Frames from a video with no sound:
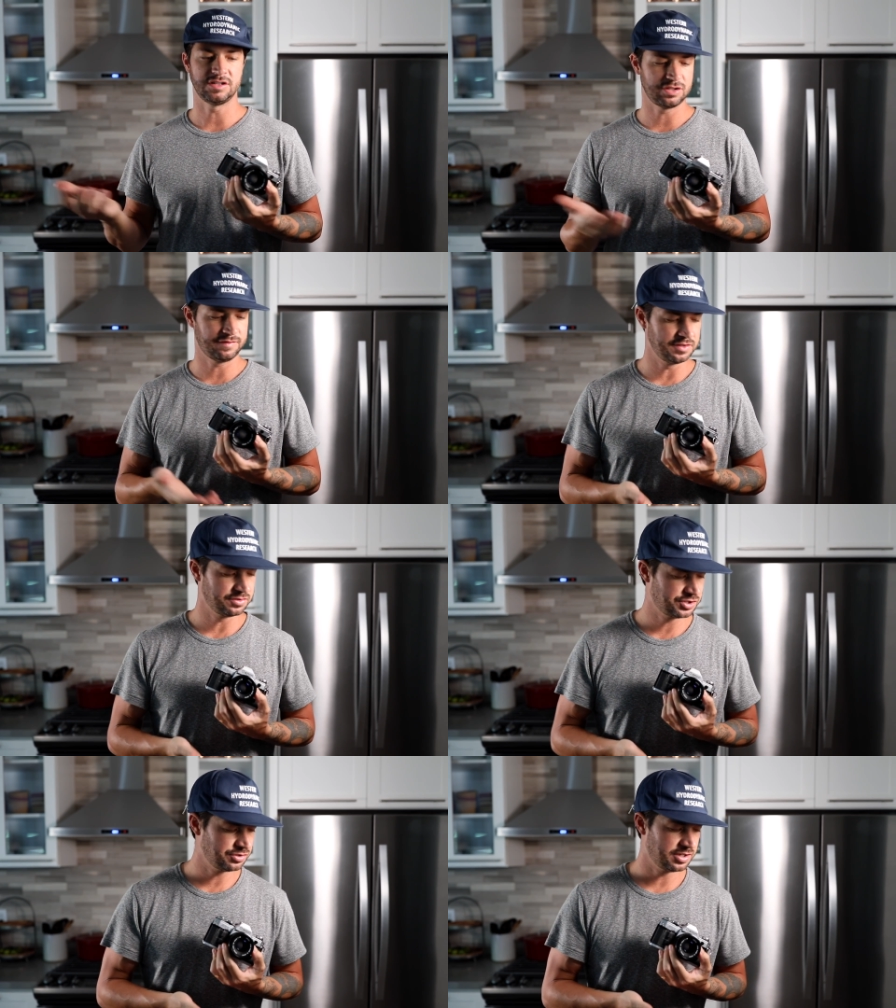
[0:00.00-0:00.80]
So if you
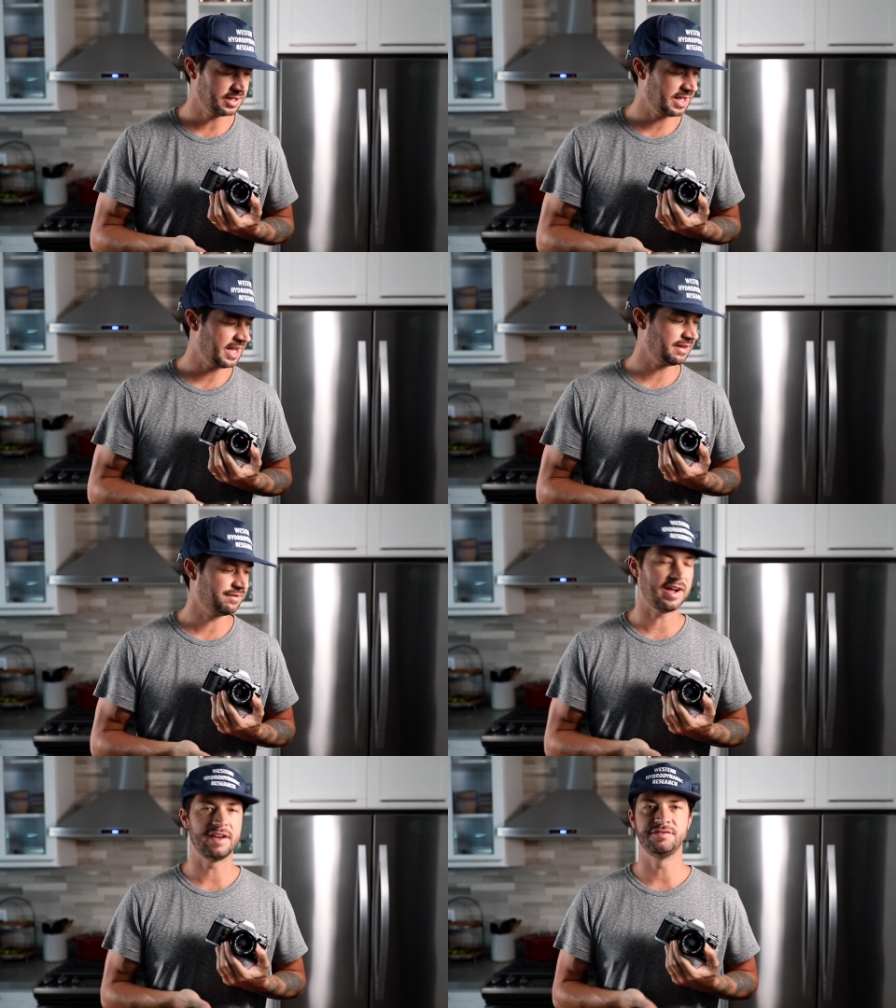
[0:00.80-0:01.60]
shoot a Canon
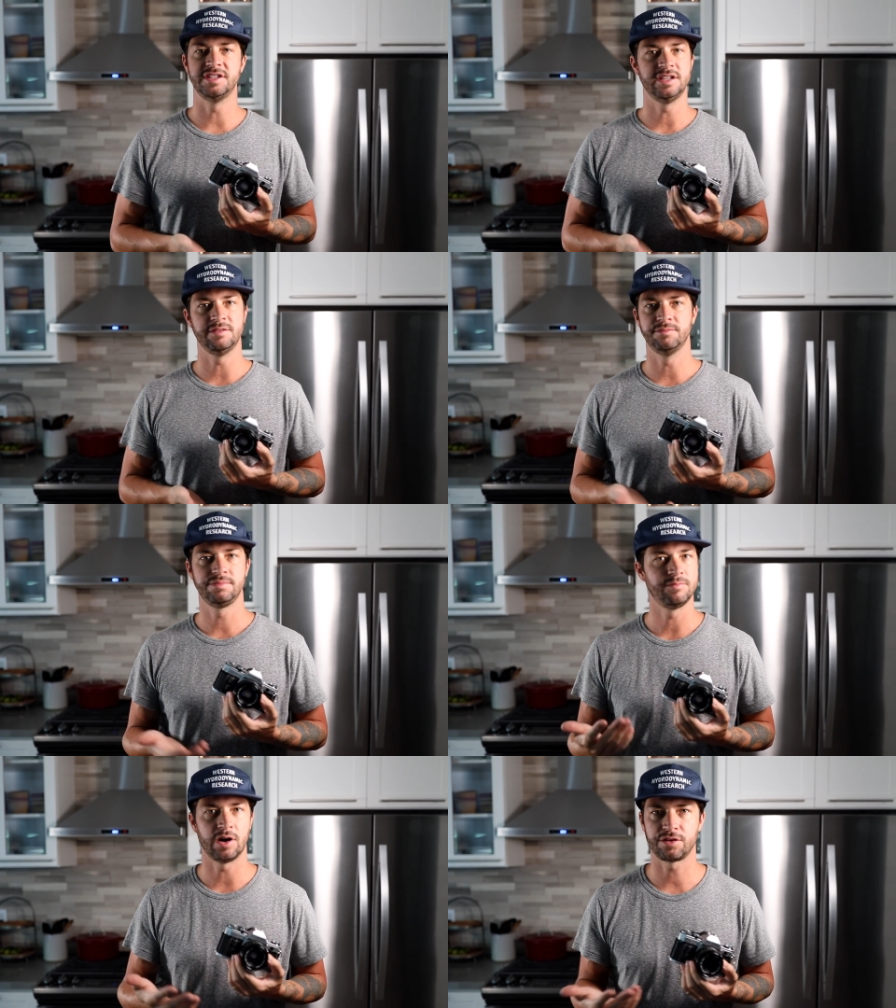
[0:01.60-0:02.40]

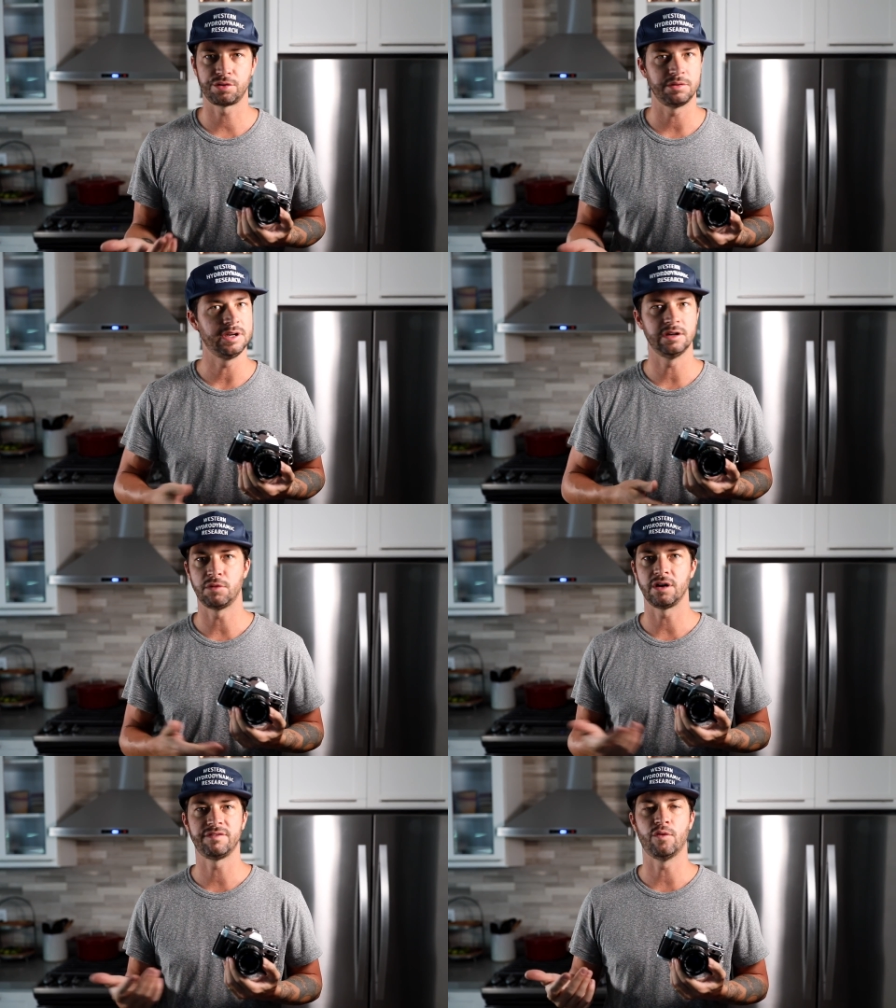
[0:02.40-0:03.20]
5D Mark III or
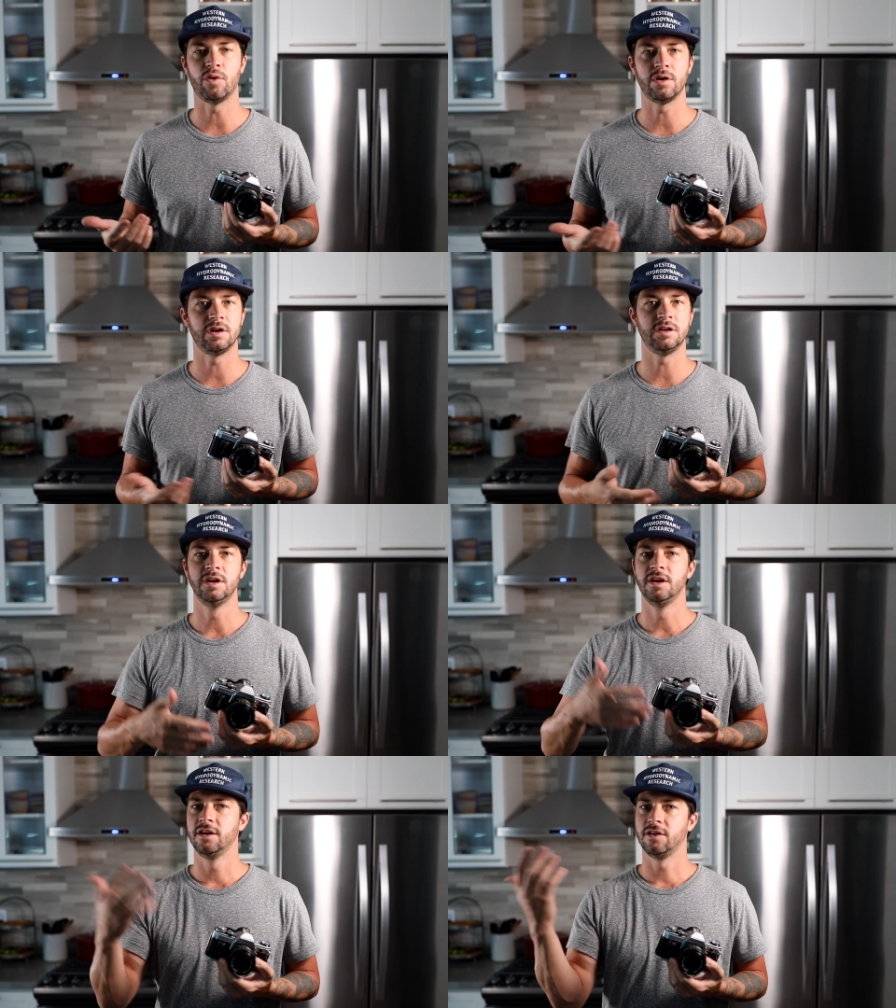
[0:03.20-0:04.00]
Mark IV
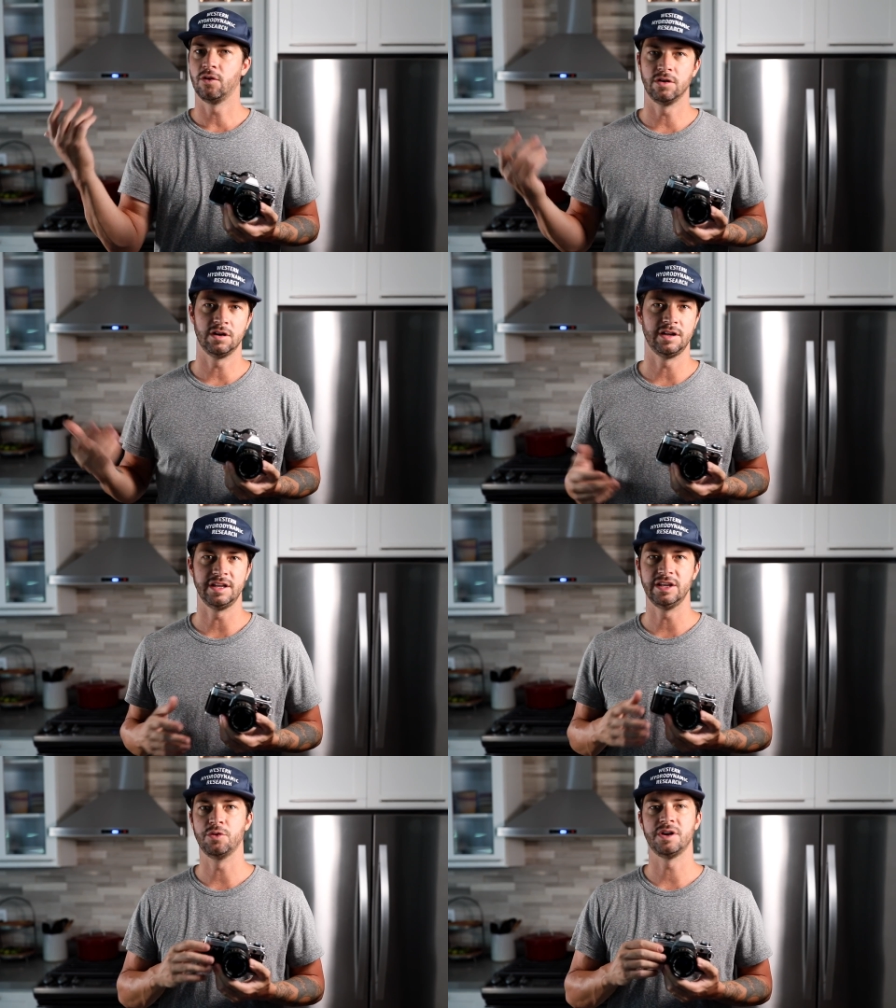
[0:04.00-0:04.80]
or
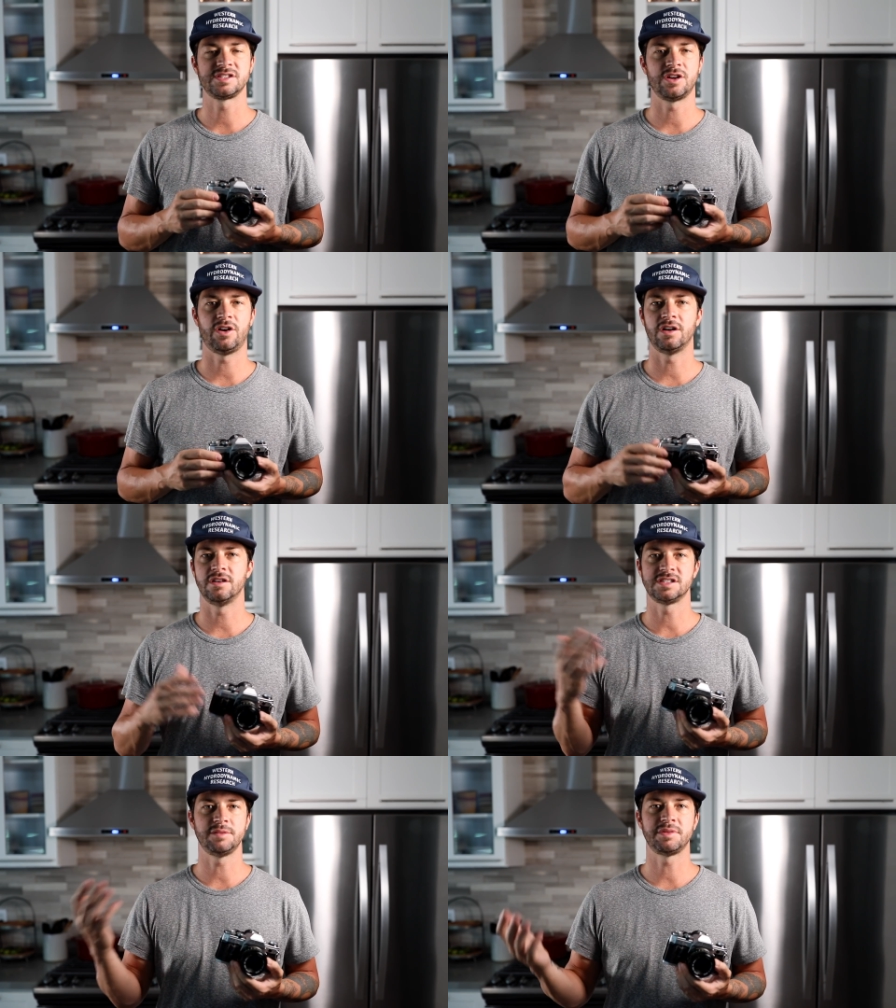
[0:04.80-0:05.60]
an EOS R
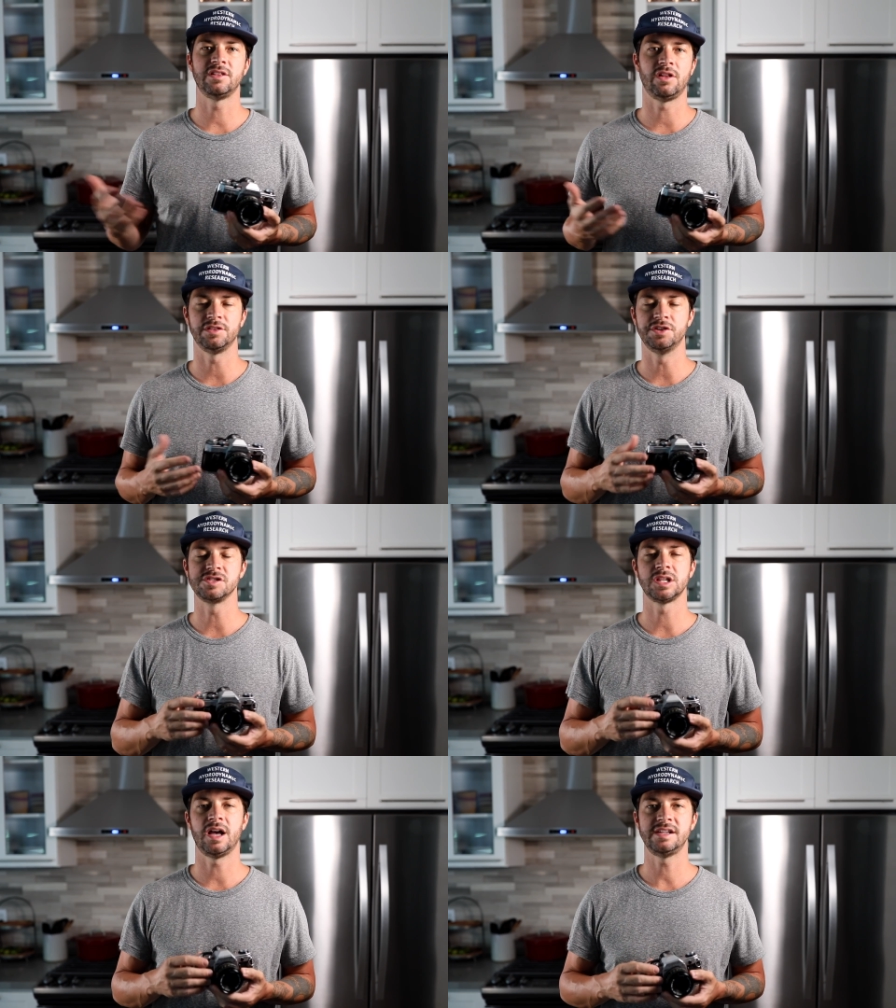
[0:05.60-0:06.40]
or something along
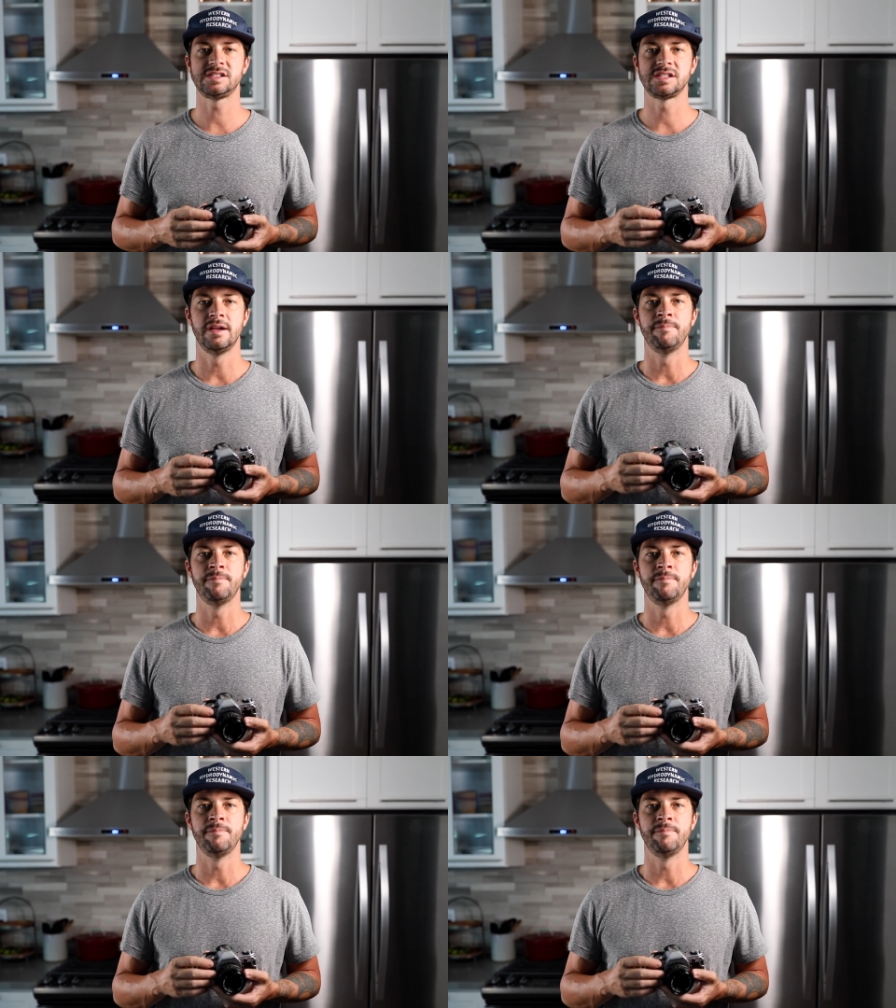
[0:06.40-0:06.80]
those lines,